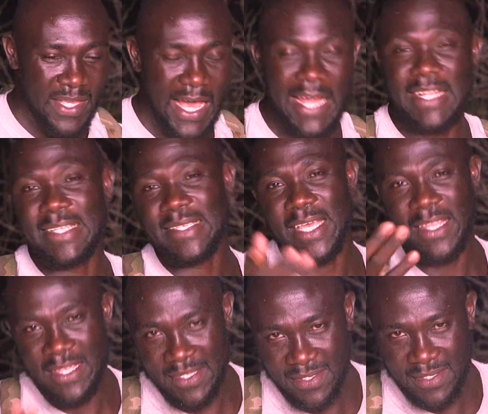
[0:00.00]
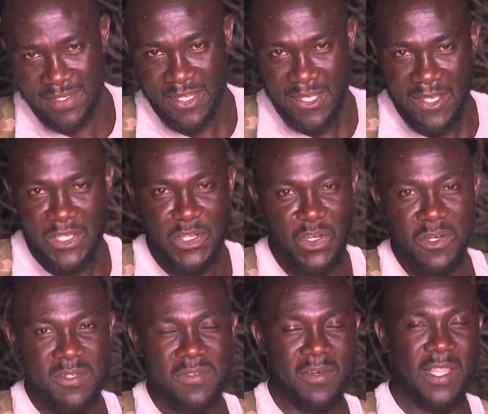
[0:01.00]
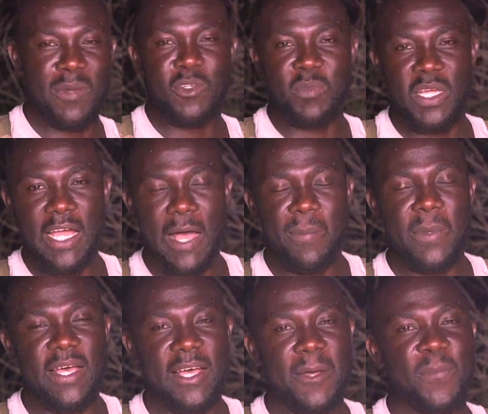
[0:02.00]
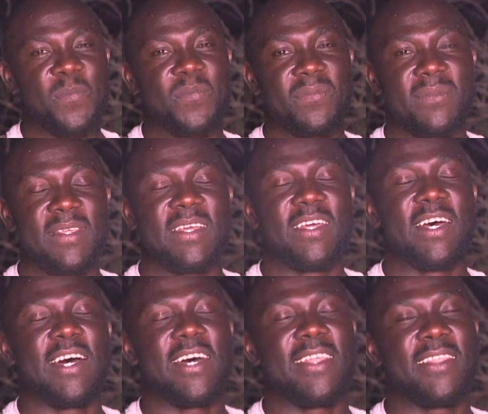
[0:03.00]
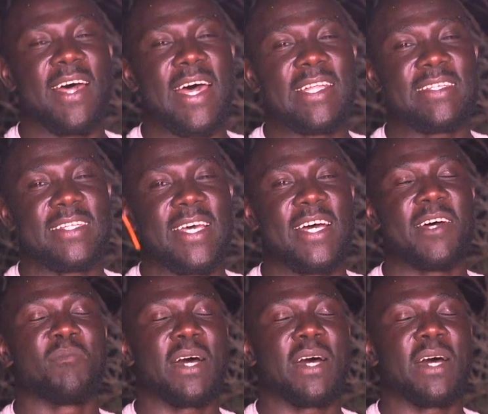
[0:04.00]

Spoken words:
And they say this, you know, for them to become that